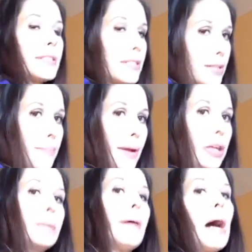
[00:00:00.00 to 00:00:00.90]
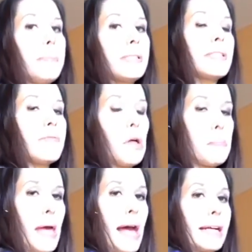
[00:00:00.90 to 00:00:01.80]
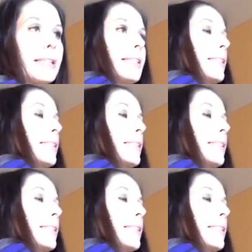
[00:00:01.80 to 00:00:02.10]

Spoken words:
it's the Mary Poppins of all bags,